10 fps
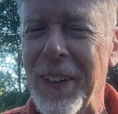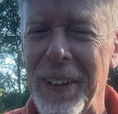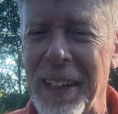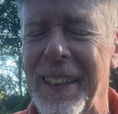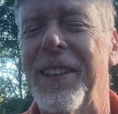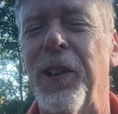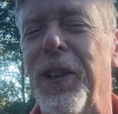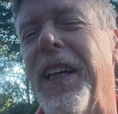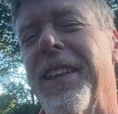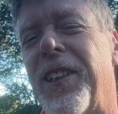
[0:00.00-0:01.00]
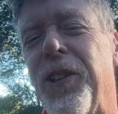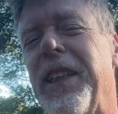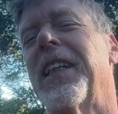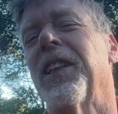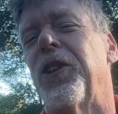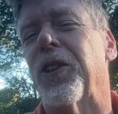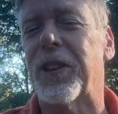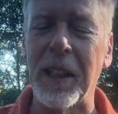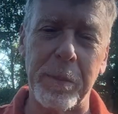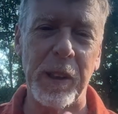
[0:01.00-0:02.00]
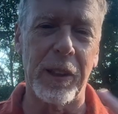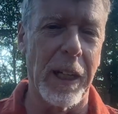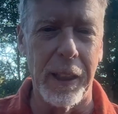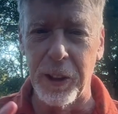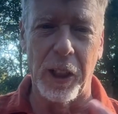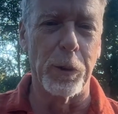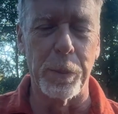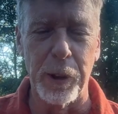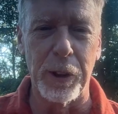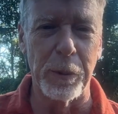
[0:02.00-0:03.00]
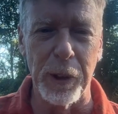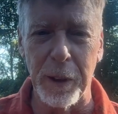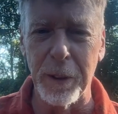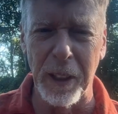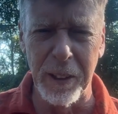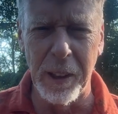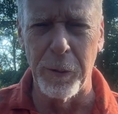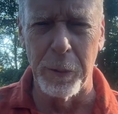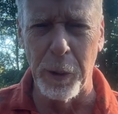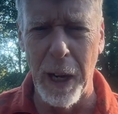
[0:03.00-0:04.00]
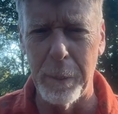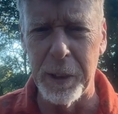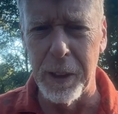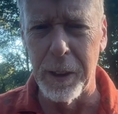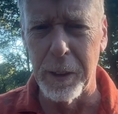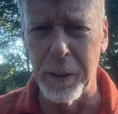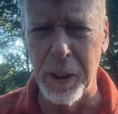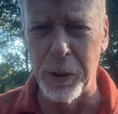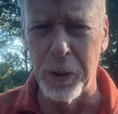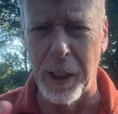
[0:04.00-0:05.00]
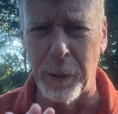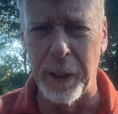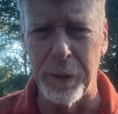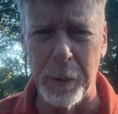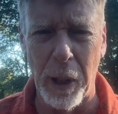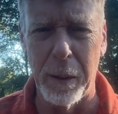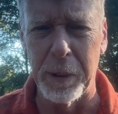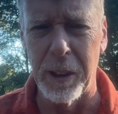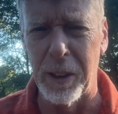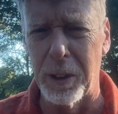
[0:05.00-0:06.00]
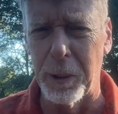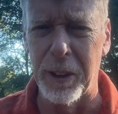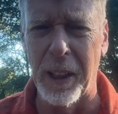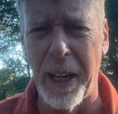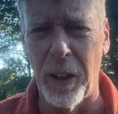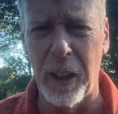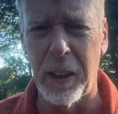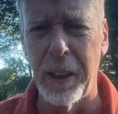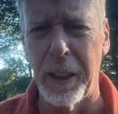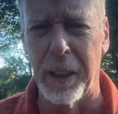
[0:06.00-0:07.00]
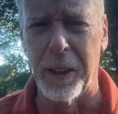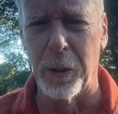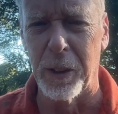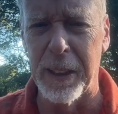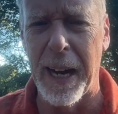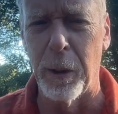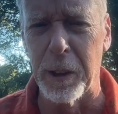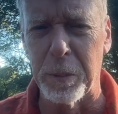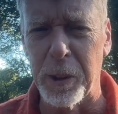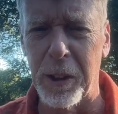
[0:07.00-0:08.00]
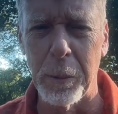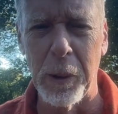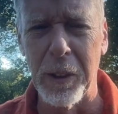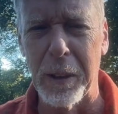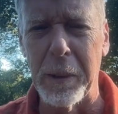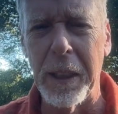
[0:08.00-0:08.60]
Okay, so he gets you to accept this kind of general principle that things come from their opposites. Things are generated from their opposites. It was a Heraclitean or Taoist principle or something.